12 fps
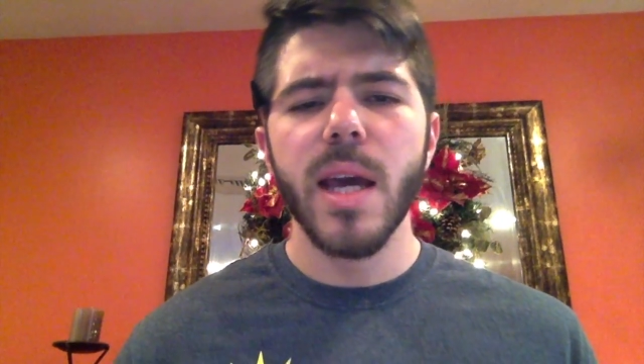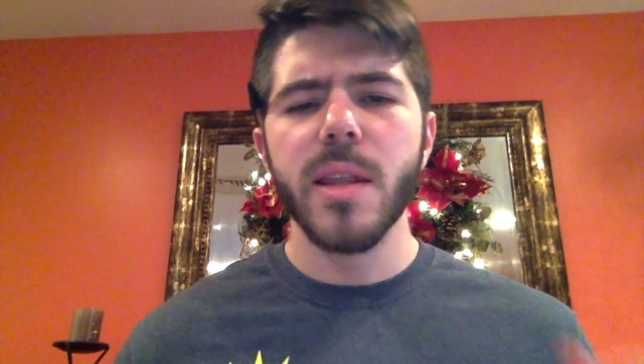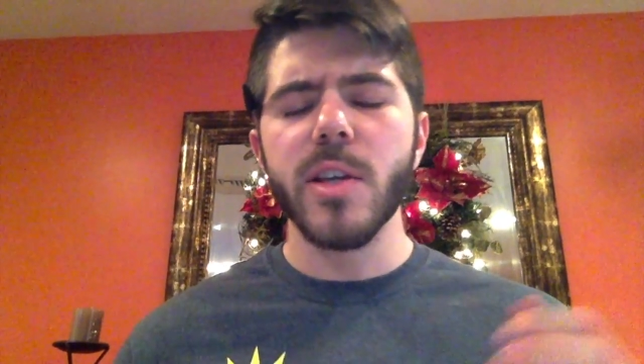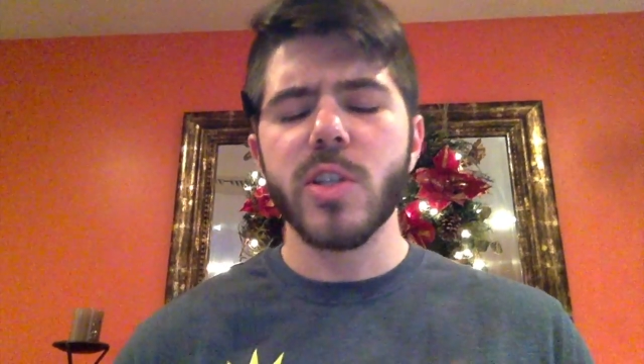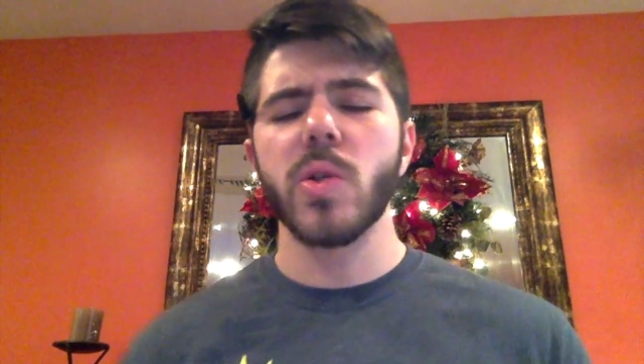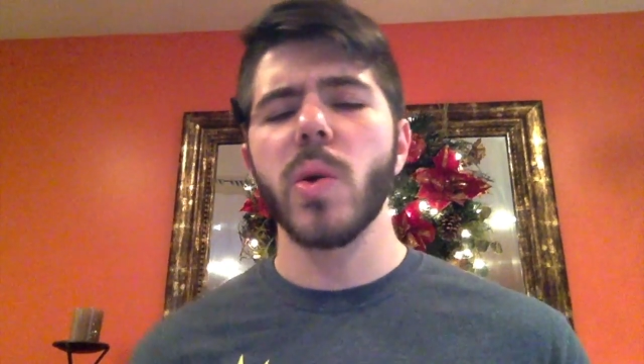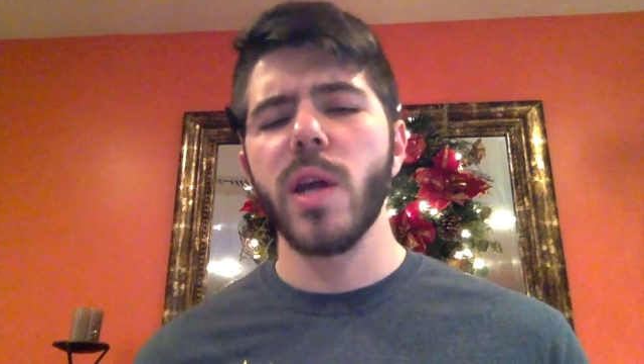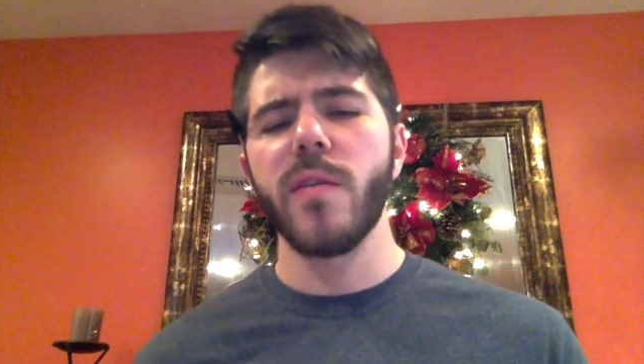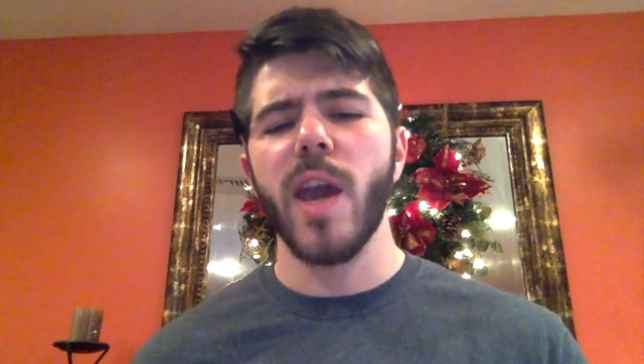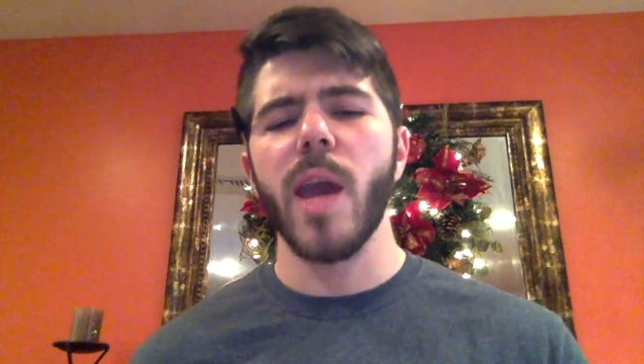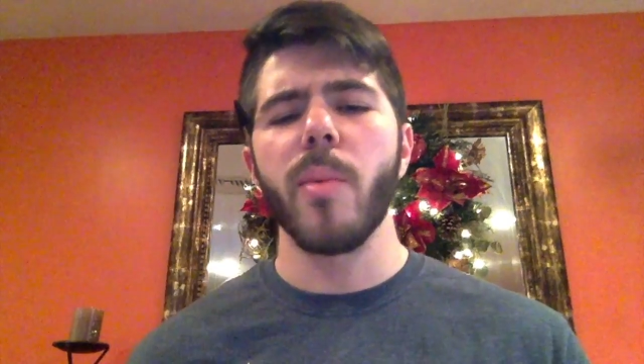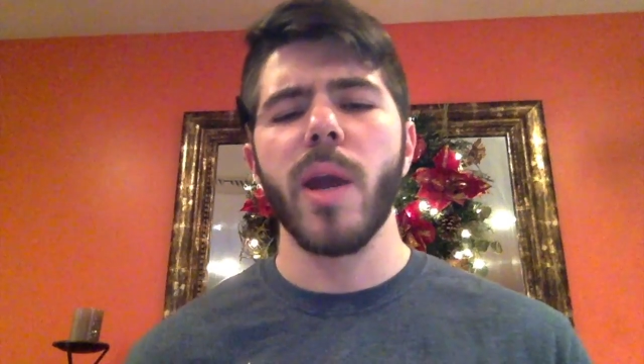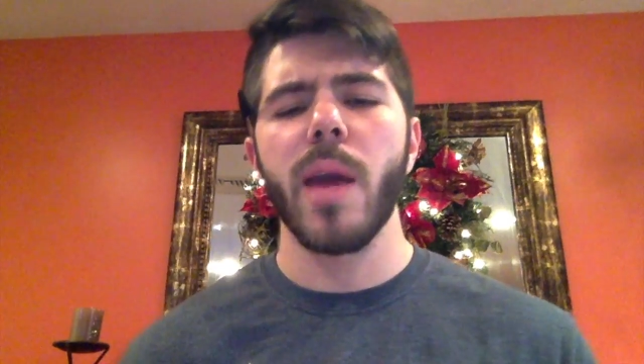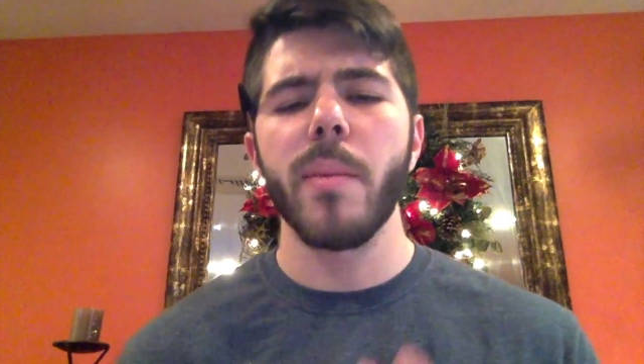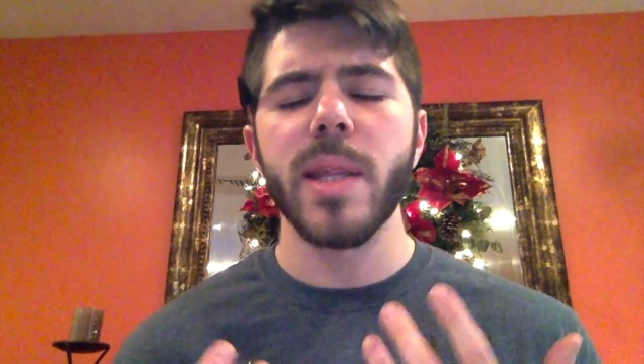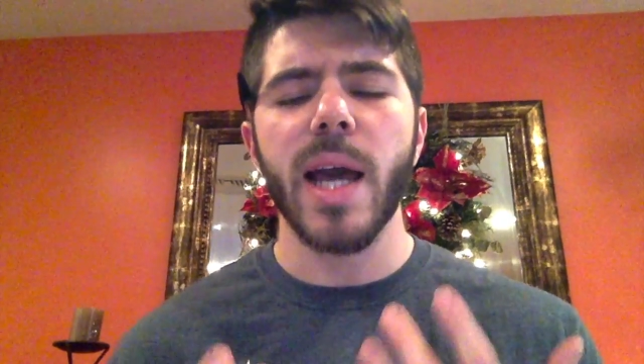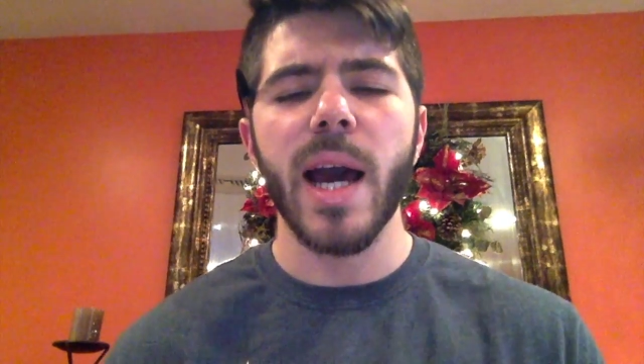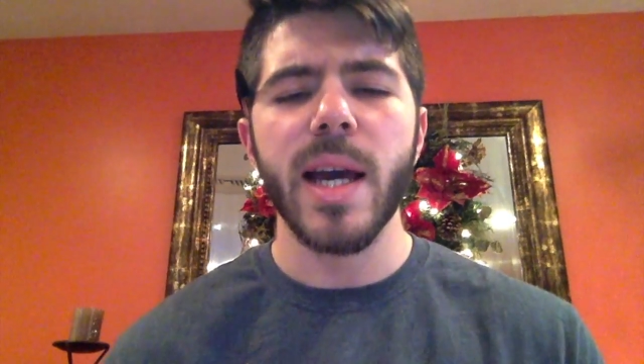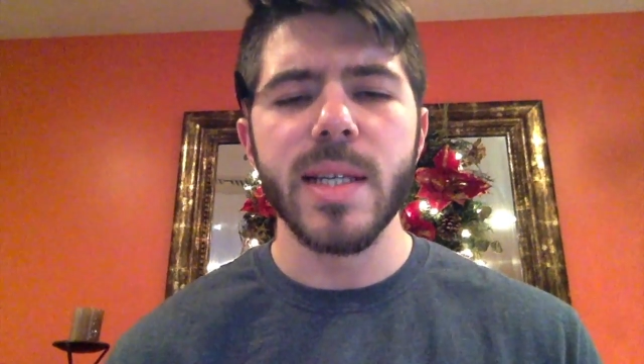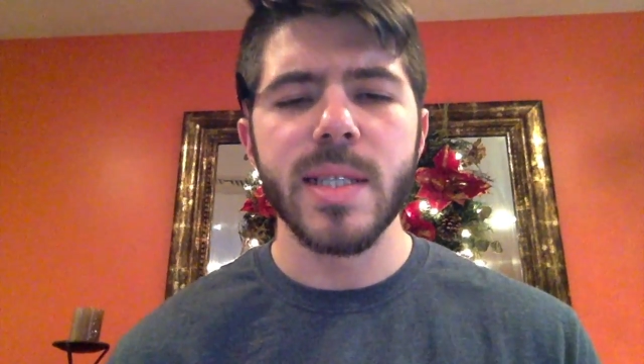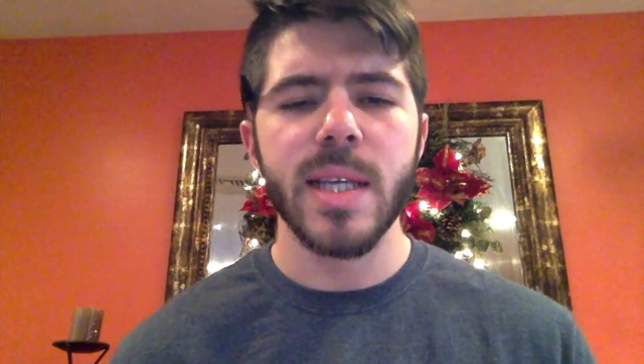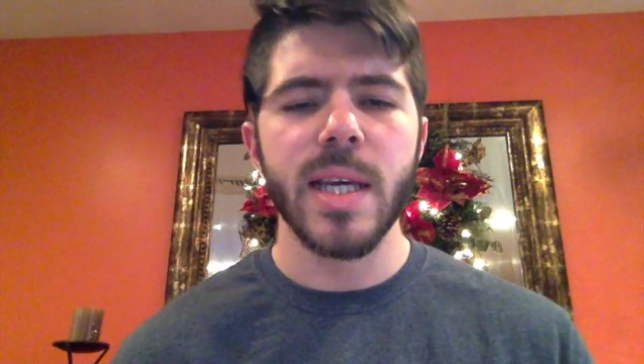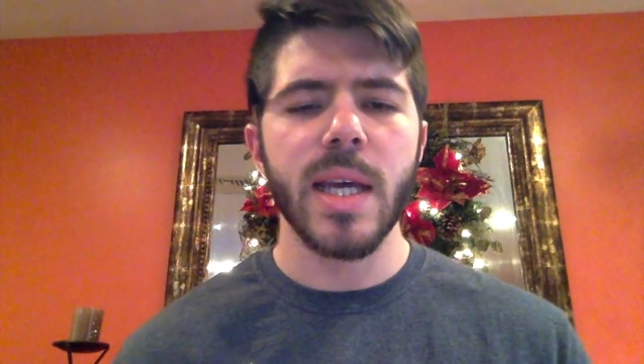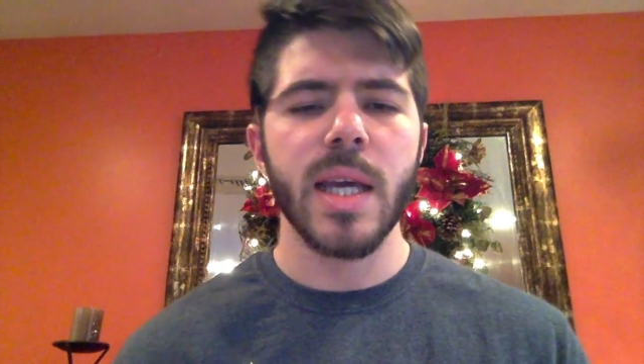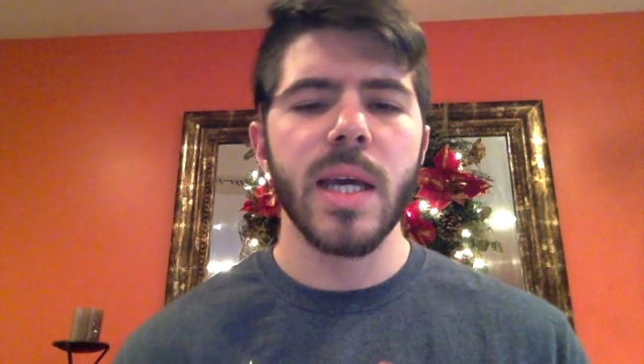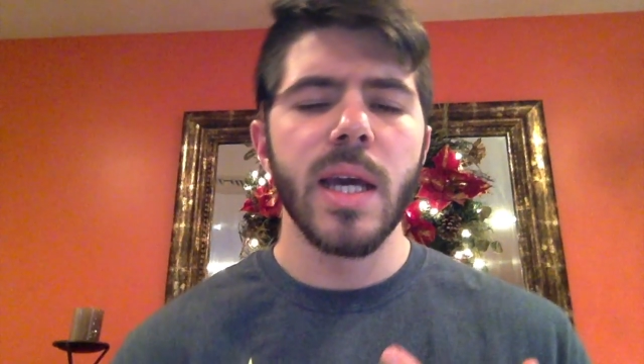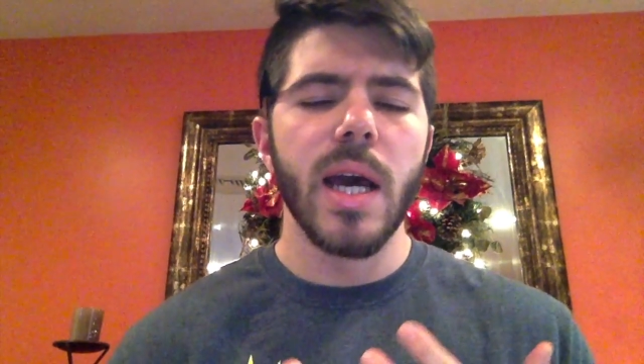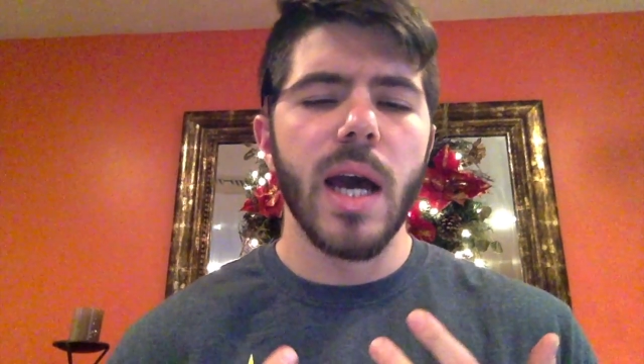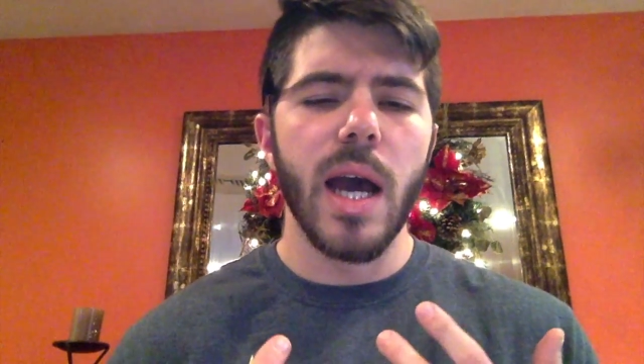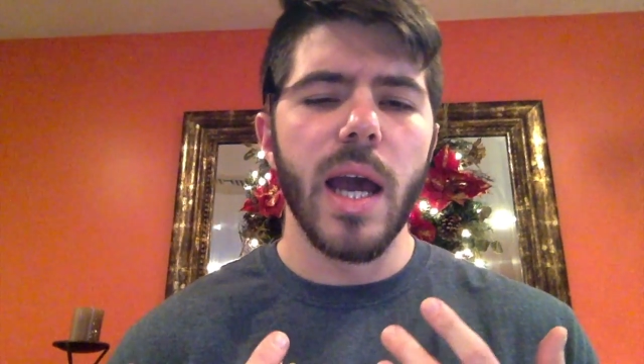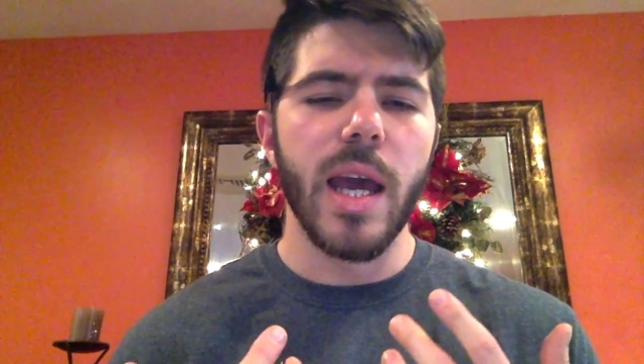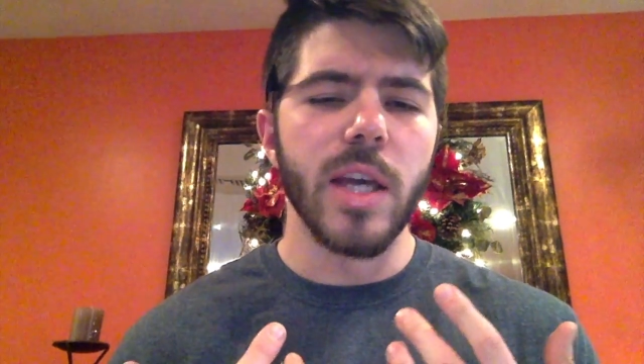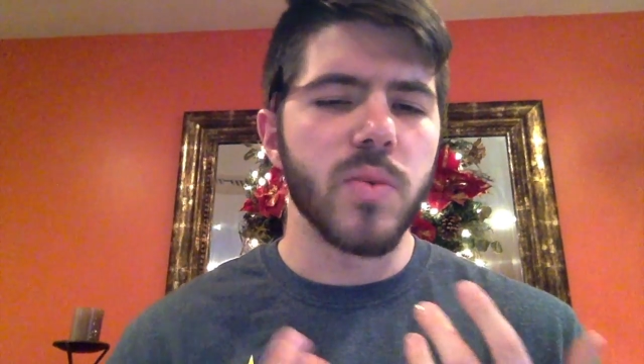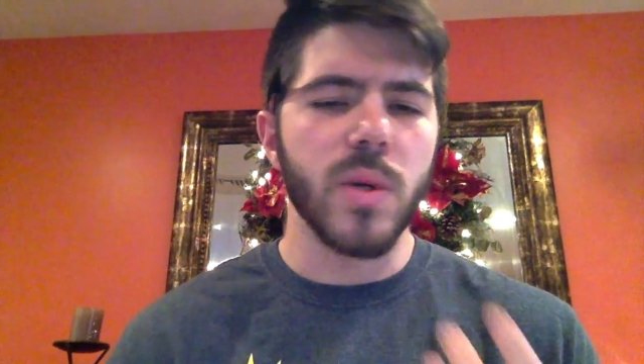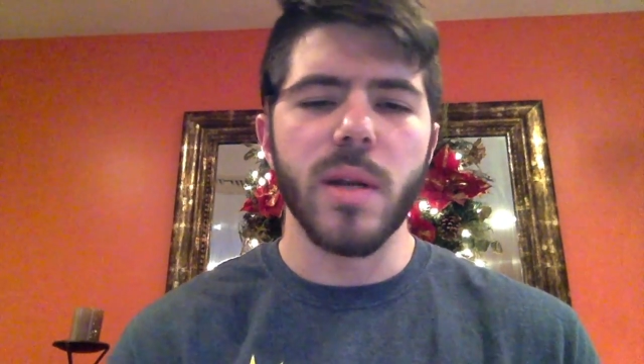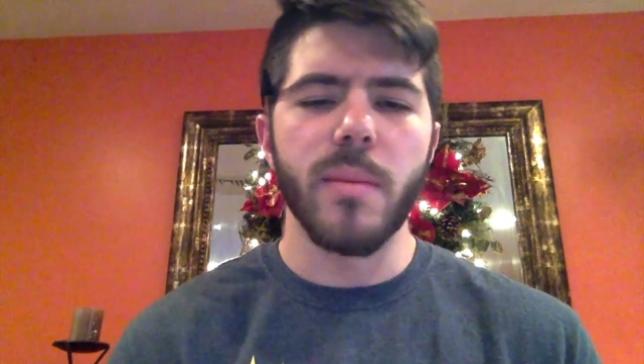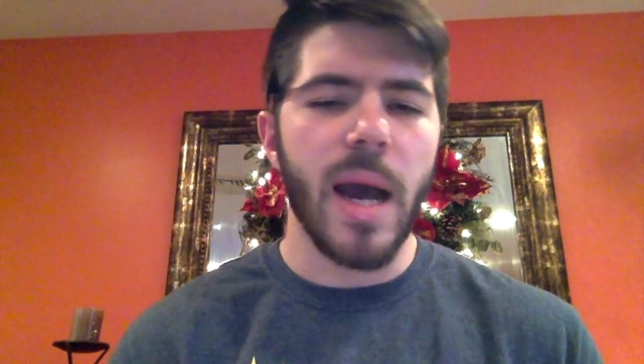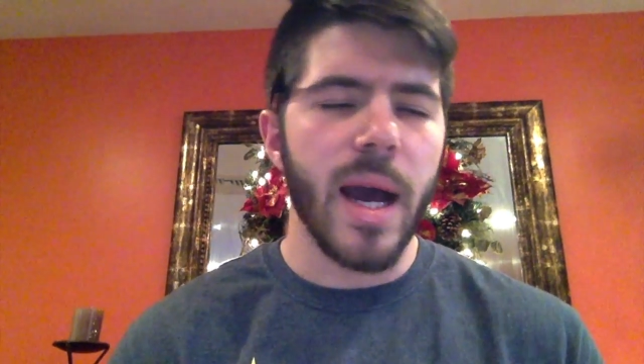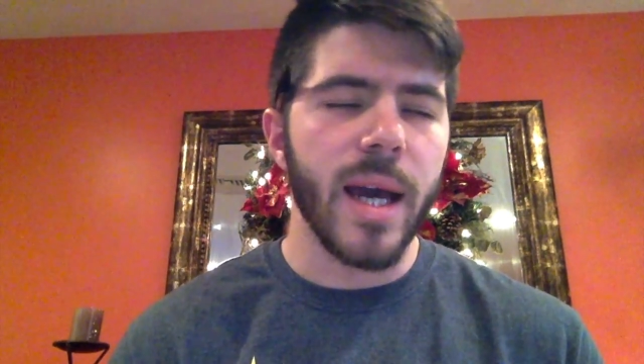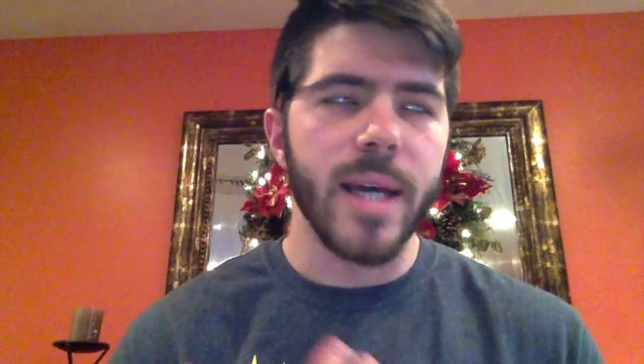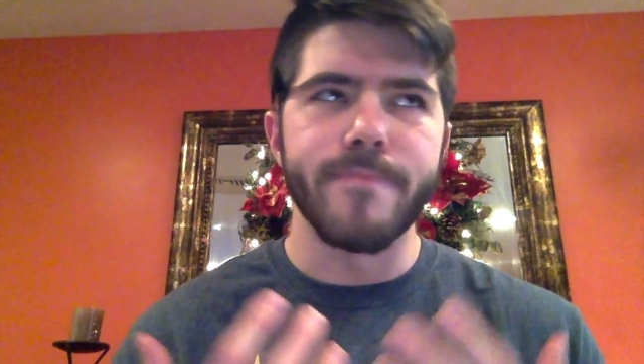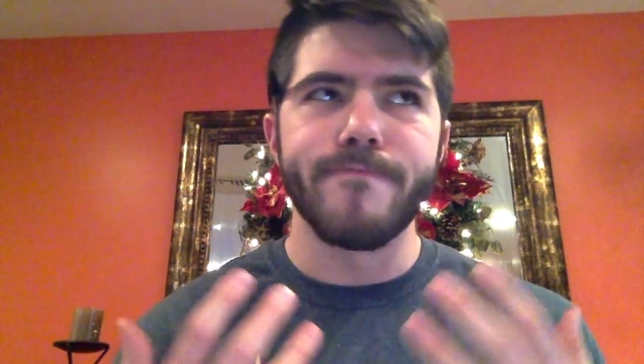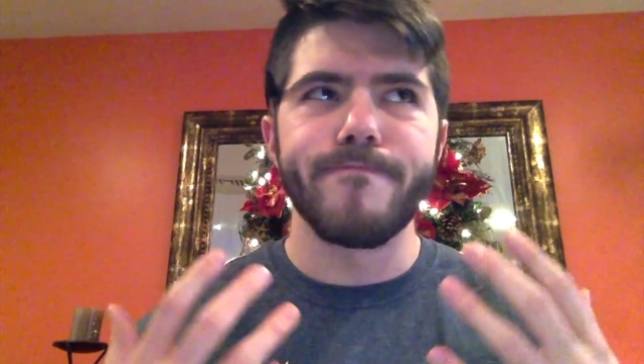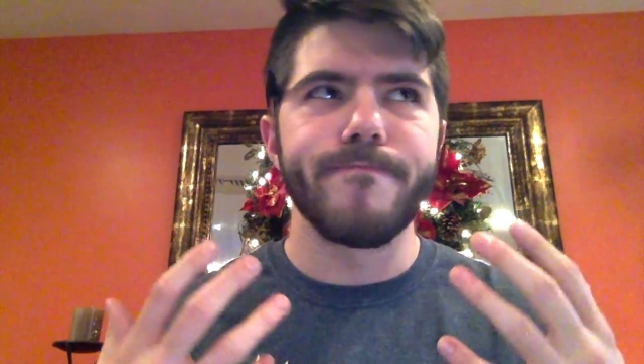This story of Abraham and Isaac is one of my